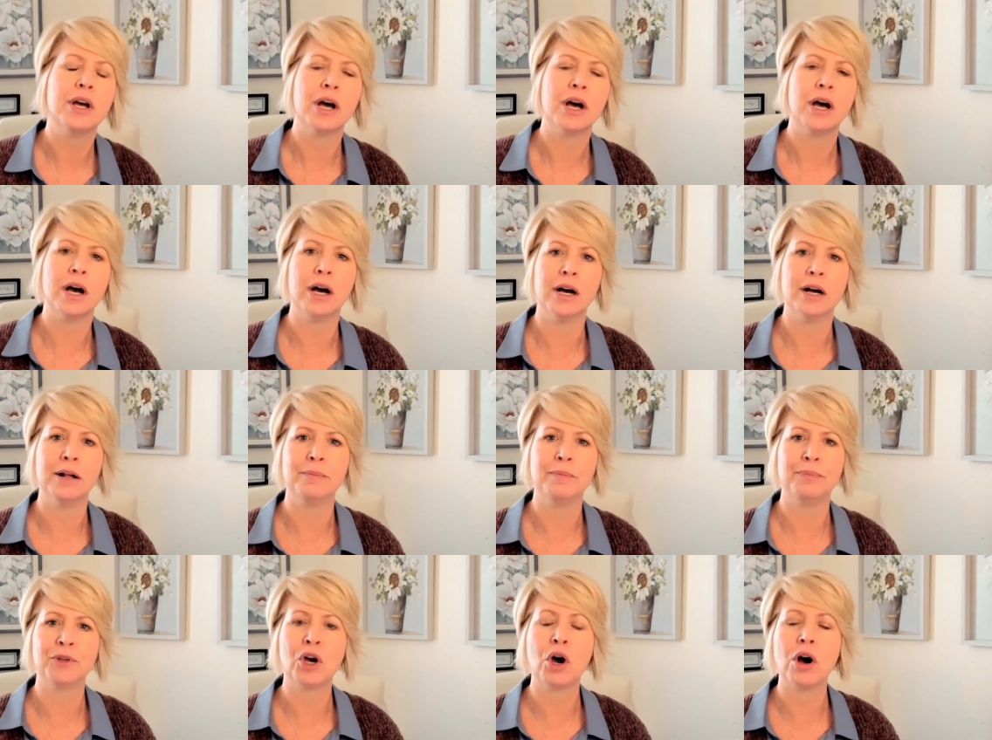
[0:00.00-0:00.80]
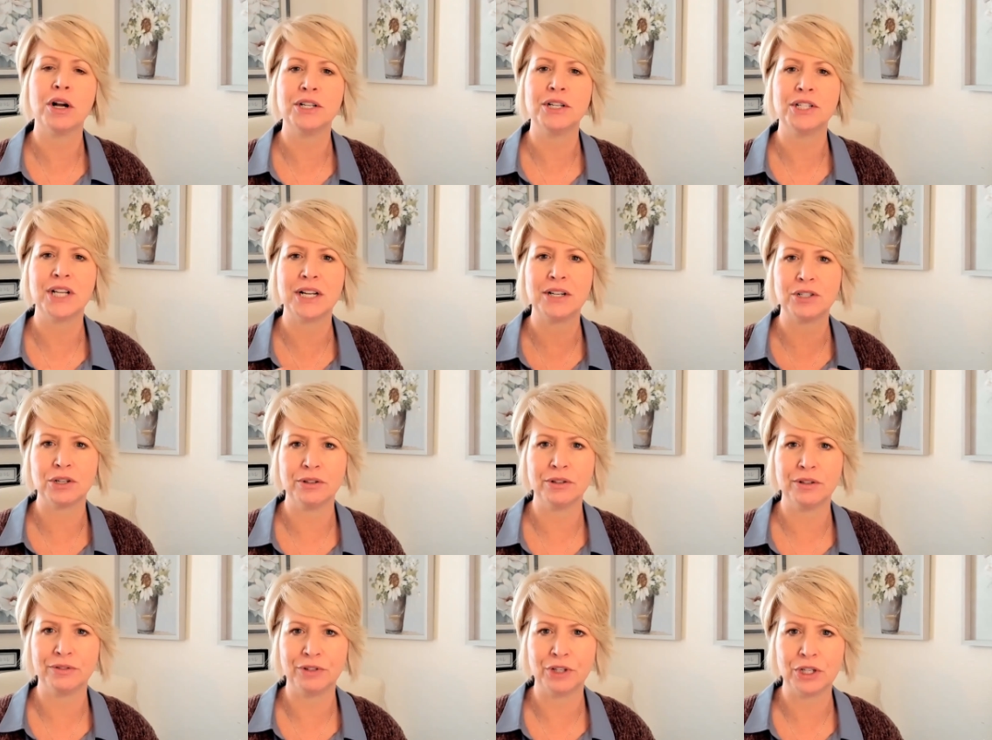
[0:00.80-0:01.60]
um, content
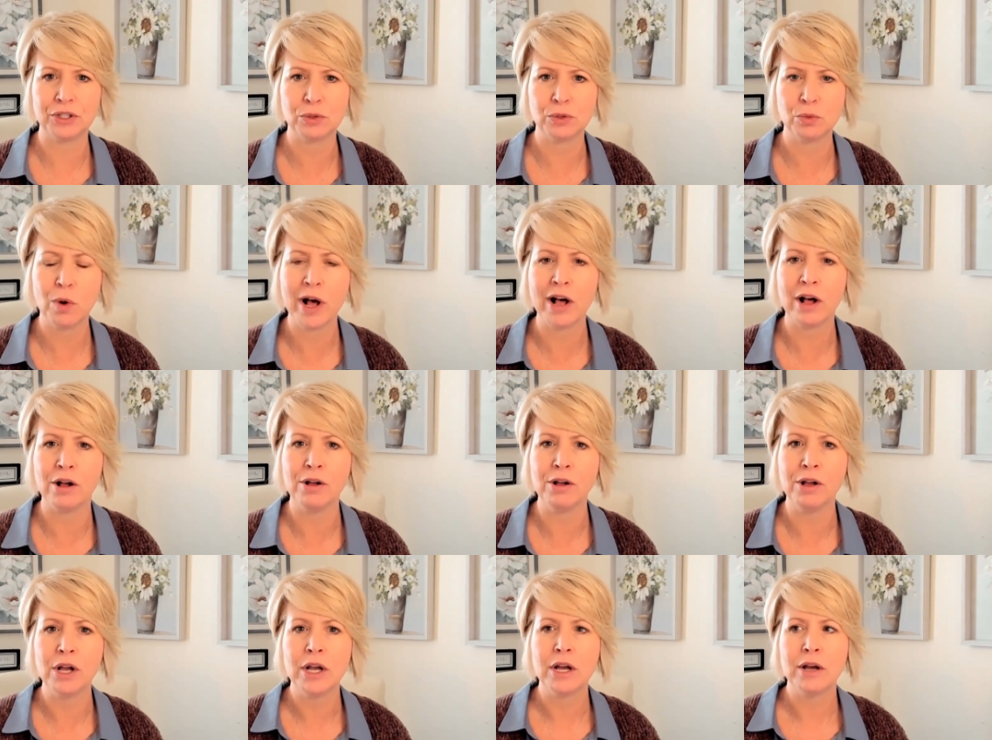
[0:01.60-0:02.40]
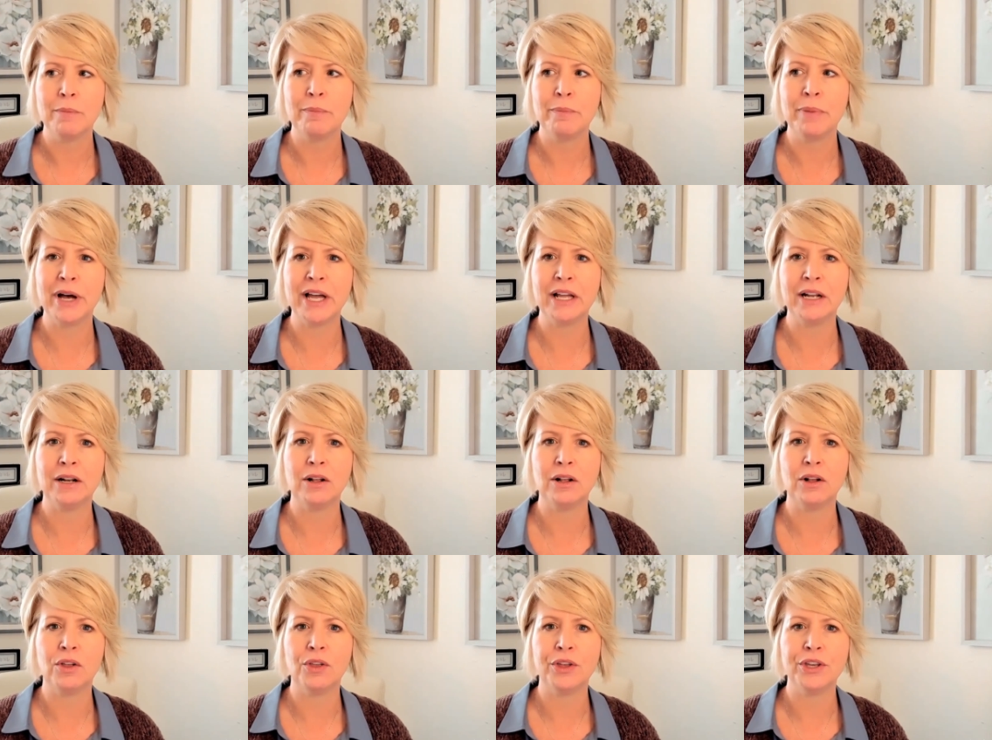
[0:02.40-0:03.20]
delivered as well. But
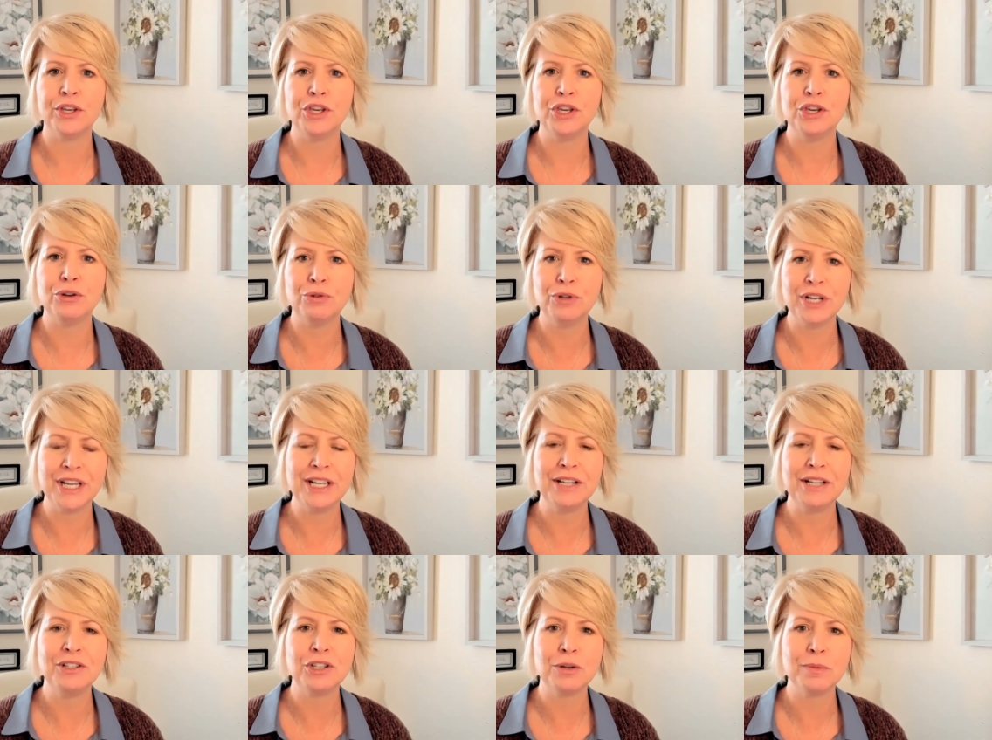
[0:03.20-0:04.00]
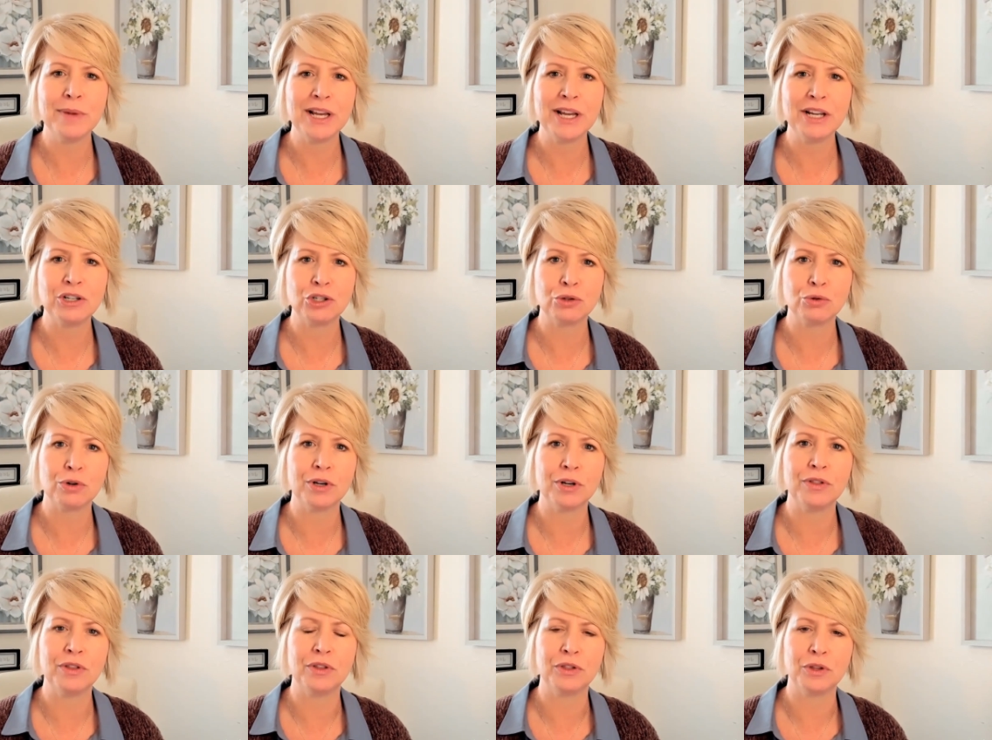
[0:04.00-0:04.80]
you need to make
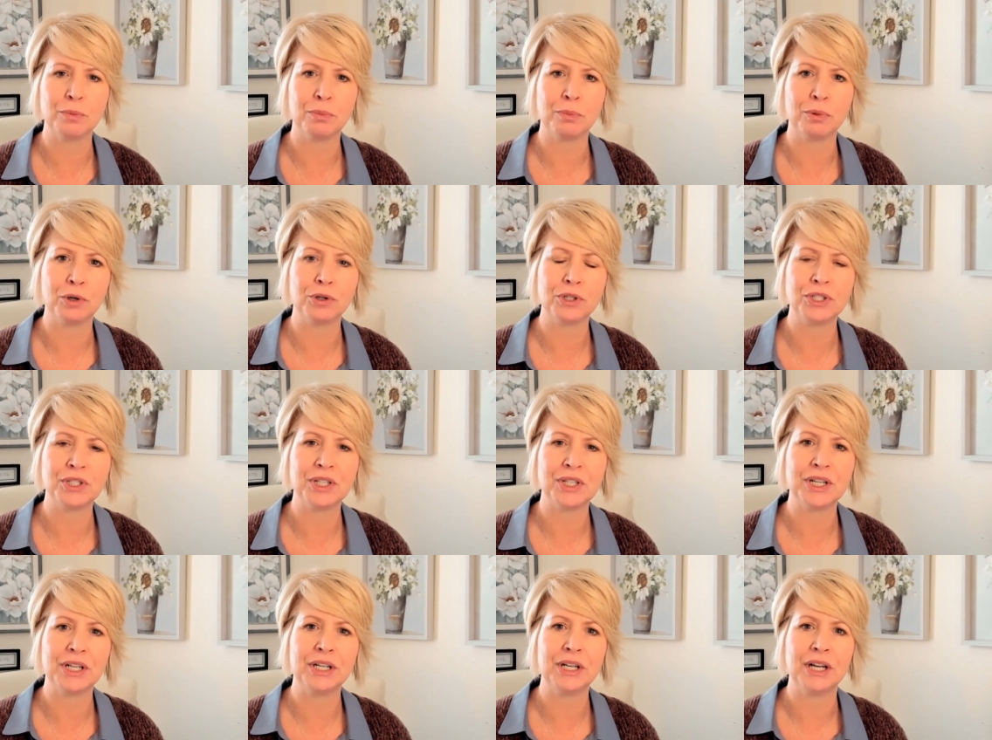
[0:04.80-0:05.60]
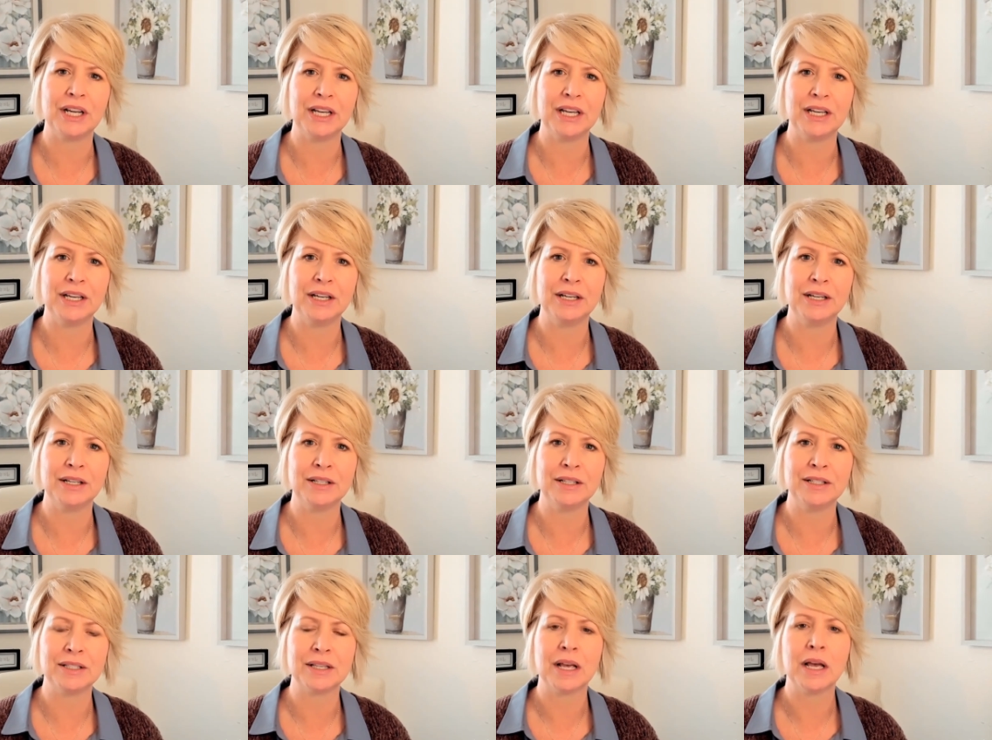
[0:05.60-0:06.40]
sure that the person
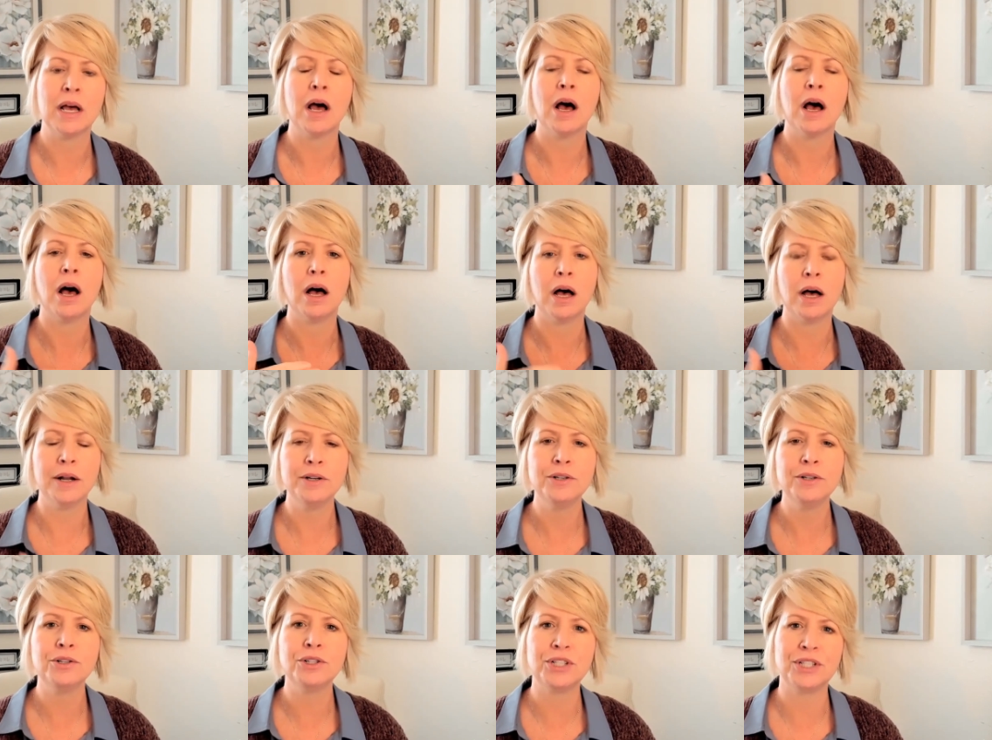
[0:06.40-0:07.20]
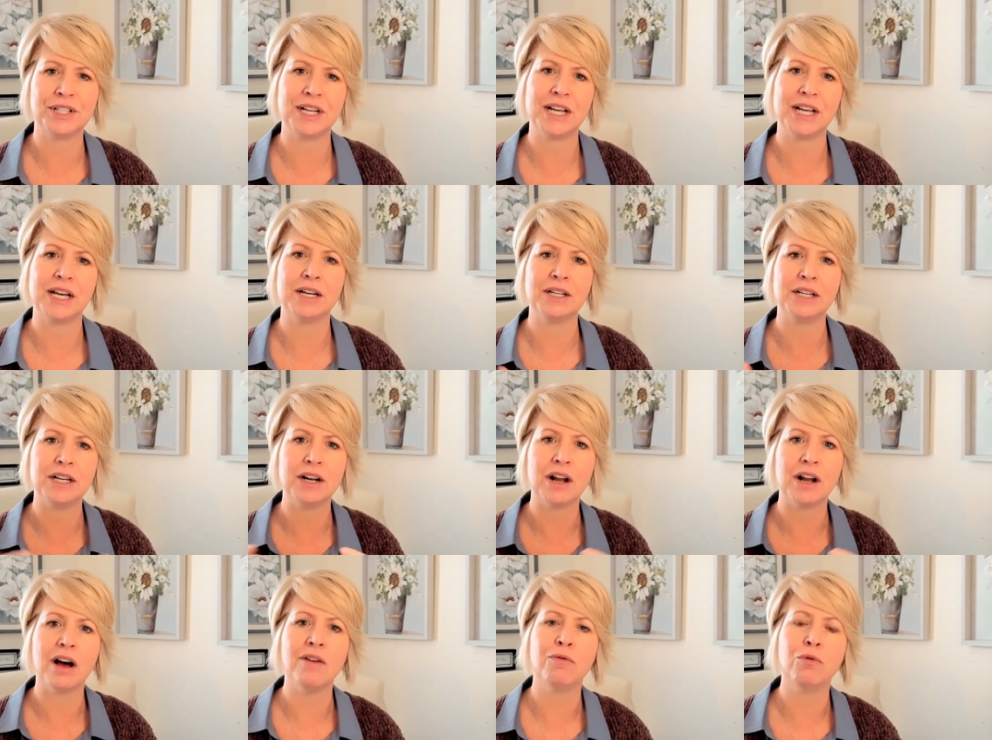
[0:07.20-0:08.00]
is
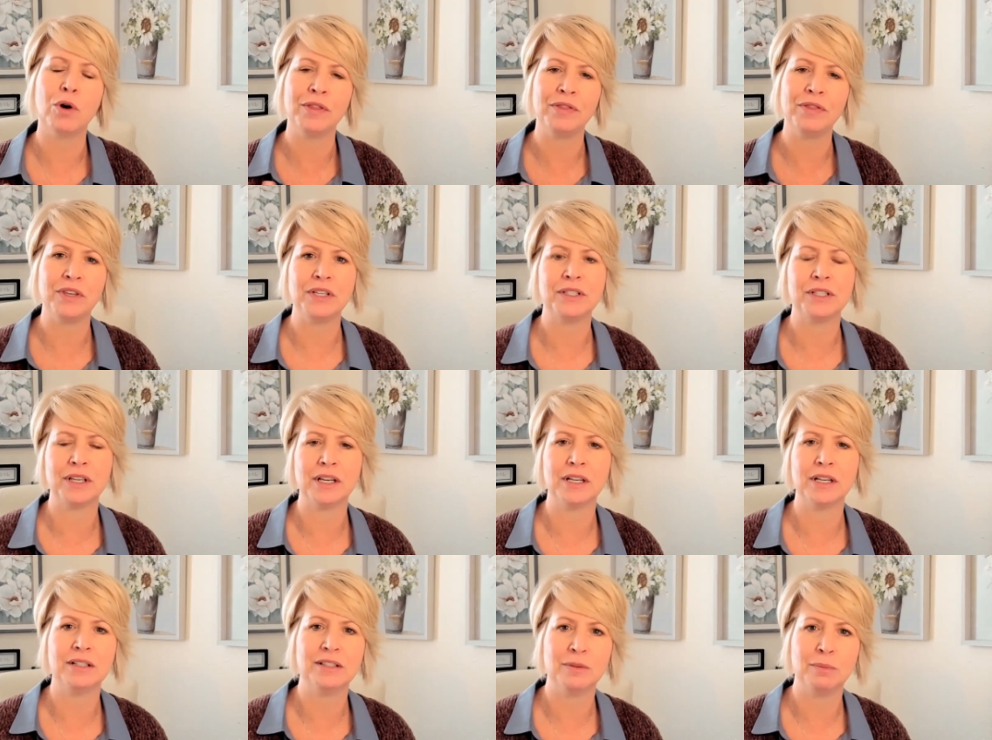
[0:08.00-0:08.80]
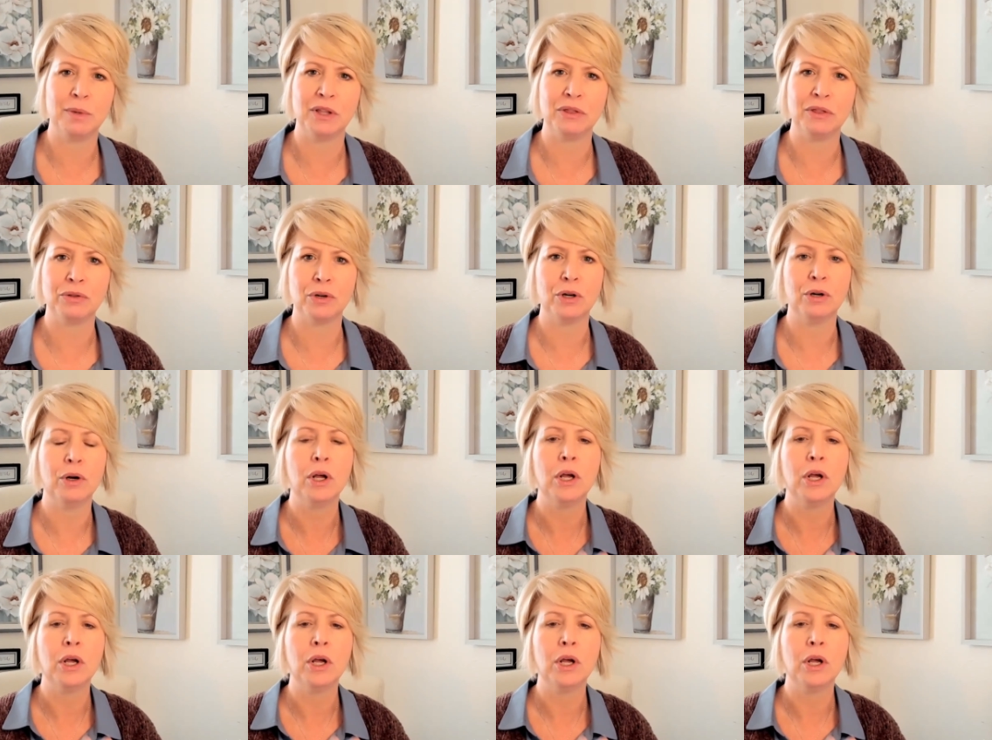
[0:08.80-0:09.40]
understanding of what these kids have been through.